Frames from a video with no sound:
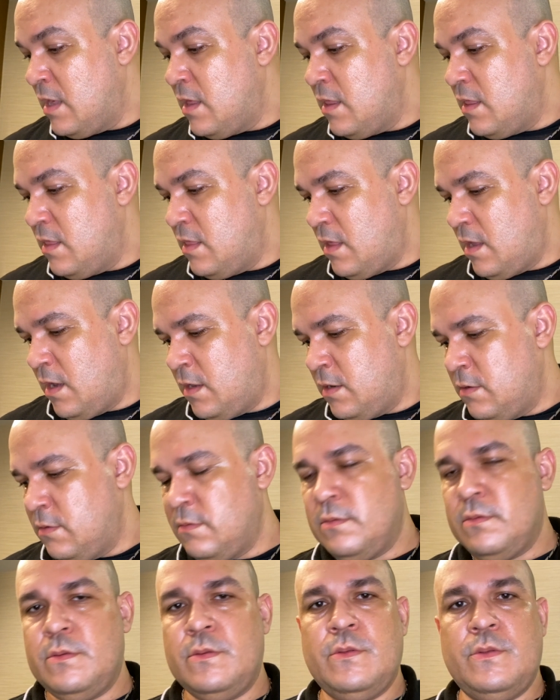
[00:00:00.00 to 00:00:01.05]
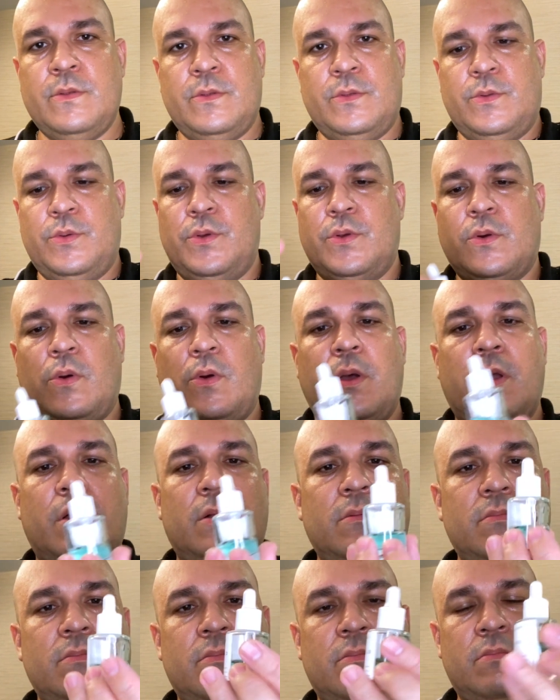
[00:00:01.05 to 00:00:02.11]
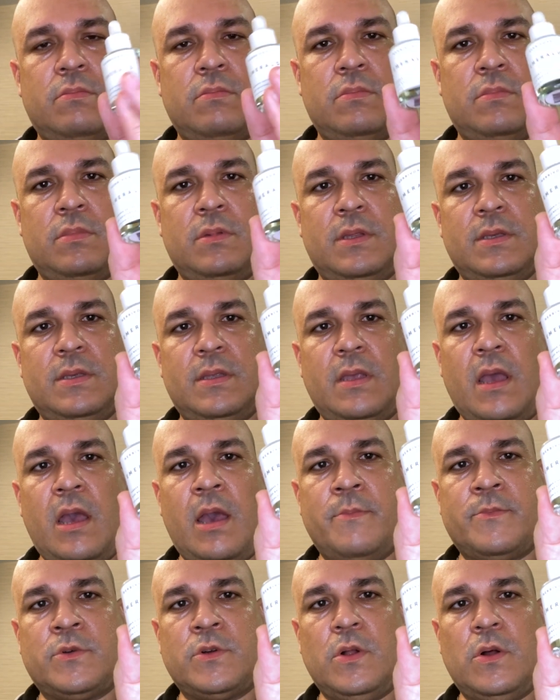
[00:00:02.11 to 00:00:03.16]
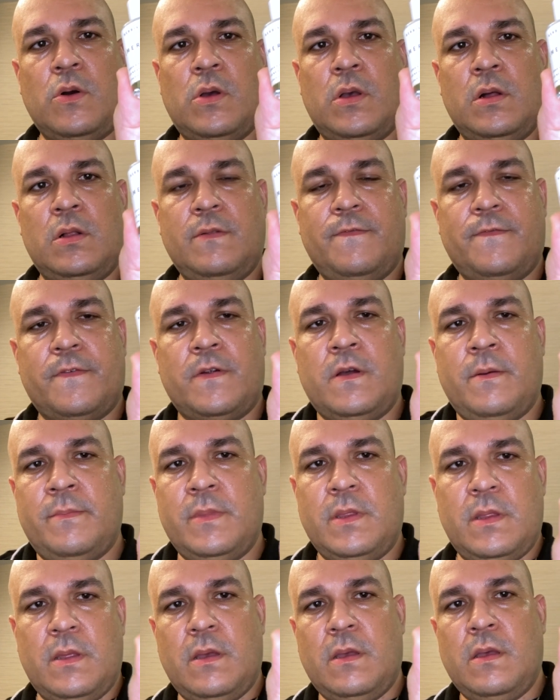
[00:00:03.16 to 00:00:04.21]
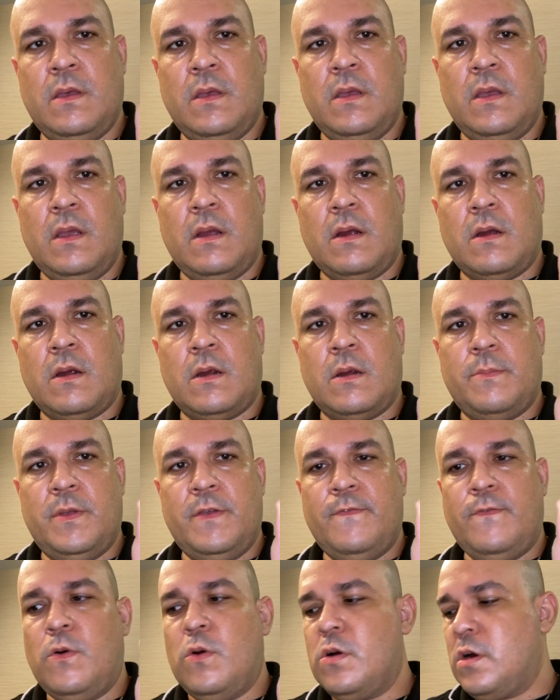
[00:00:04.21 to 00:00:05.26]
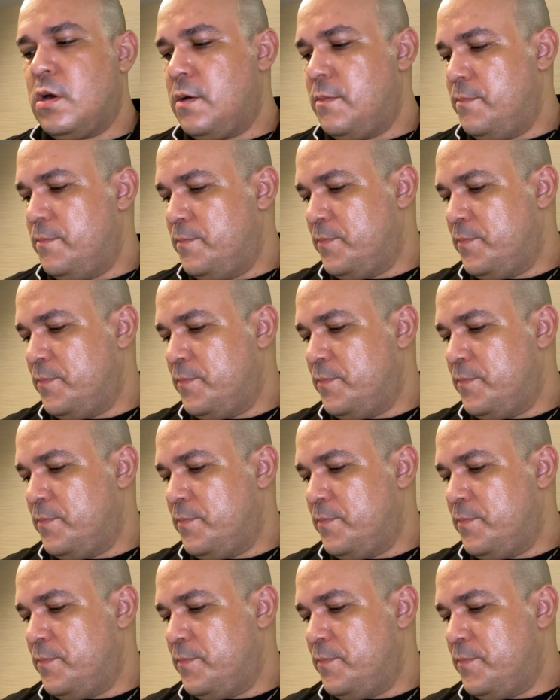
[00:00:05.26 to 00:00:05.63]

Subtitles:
Then do your oil. This is the emerald oil from Herbivore.